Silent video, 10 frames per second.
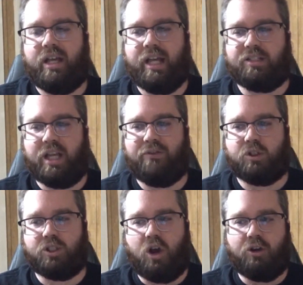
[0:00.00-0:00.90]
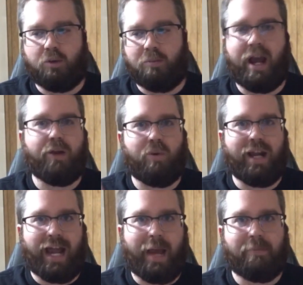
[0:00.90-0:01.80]
Xavier saw in her mind what
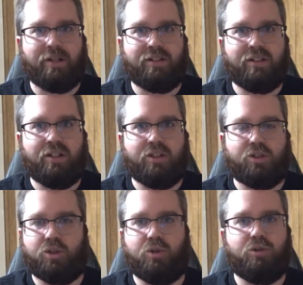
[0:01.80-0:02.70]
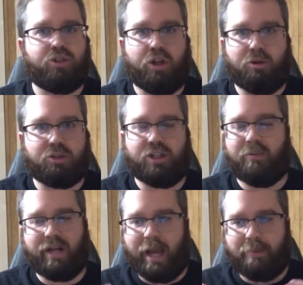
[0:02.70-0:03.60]
happened to Genosha
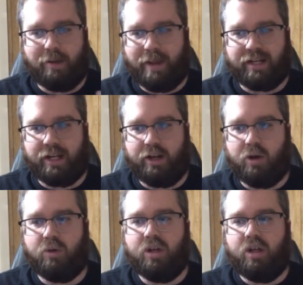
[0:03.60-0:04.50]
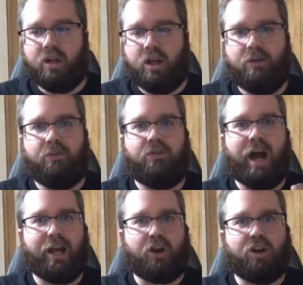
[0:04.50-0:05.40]
and what happened to Magneto.
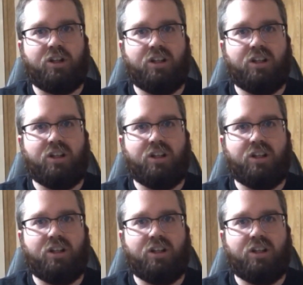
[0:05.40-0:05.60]
Fire.